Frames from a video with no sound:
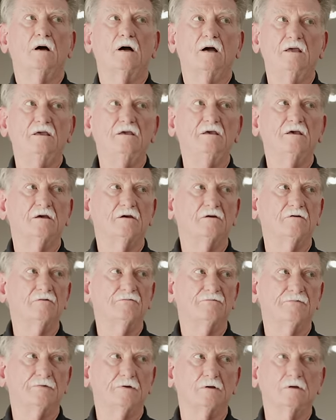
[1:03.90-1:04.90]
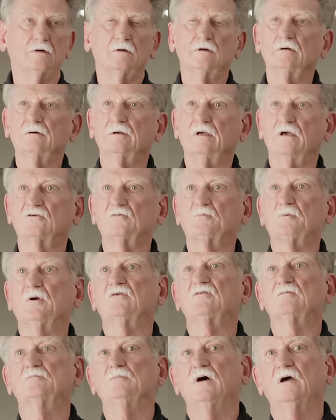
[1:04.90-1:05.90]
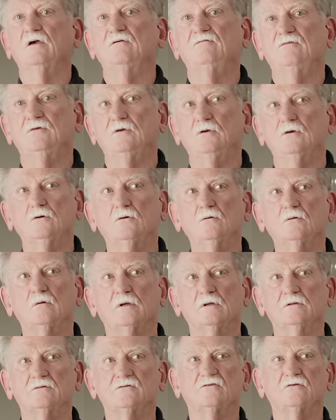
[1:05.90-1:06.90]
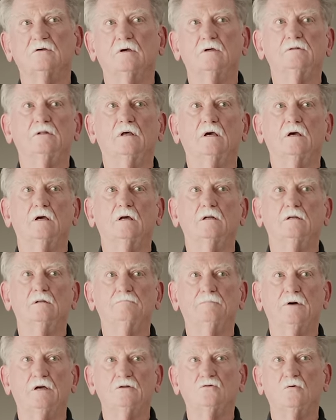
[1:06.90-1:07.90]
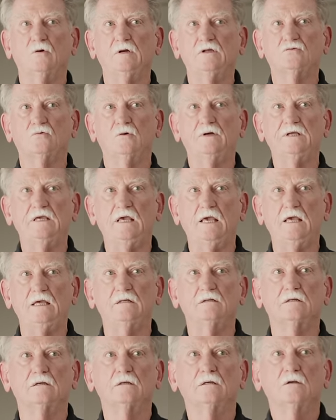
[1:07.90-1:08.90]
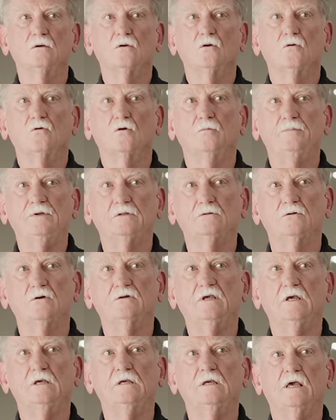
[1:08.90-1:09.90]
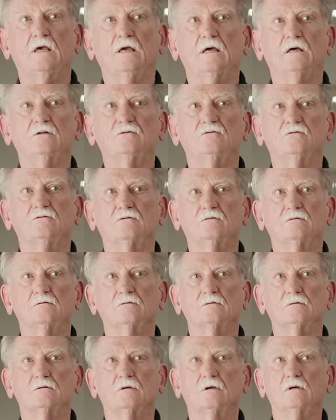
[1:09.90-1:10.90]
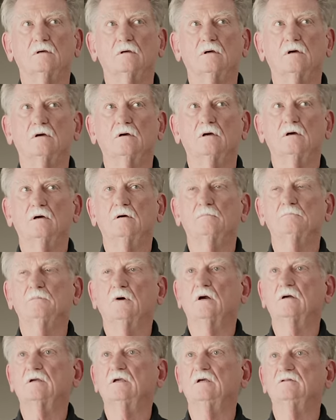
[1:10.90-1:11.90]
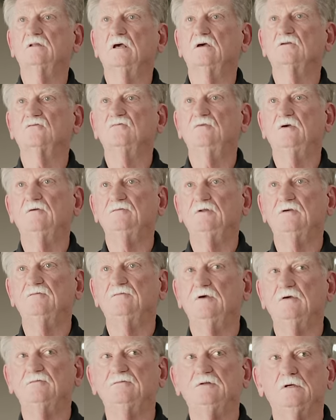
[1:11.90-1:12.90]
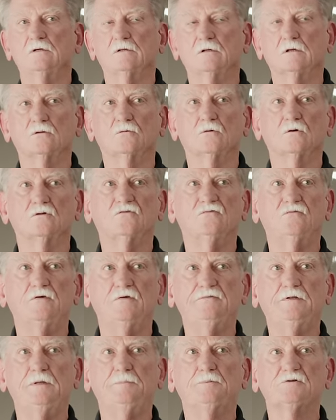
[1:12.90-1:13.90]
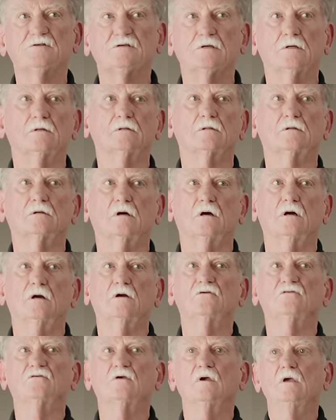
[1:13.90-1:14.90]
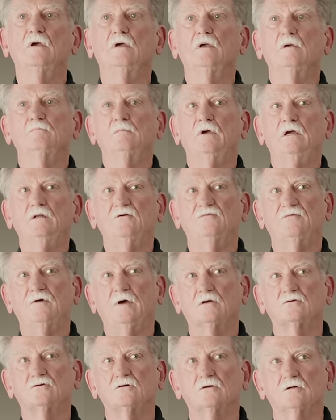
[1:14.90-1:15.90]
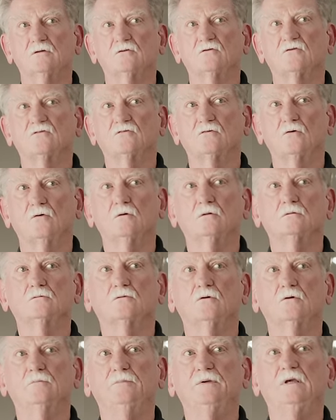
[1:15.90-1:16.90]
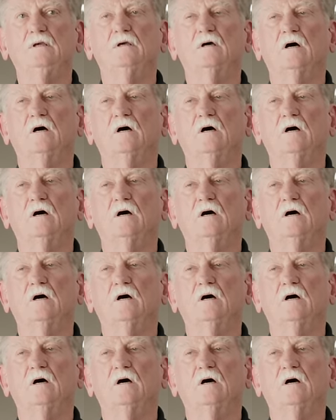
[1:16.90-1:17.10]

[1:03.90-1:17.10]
I have uh, expressed my view and said that by 2028, we'll be looking at a market that's 50 50. In other words, 50% of the cars manufactured and sold will be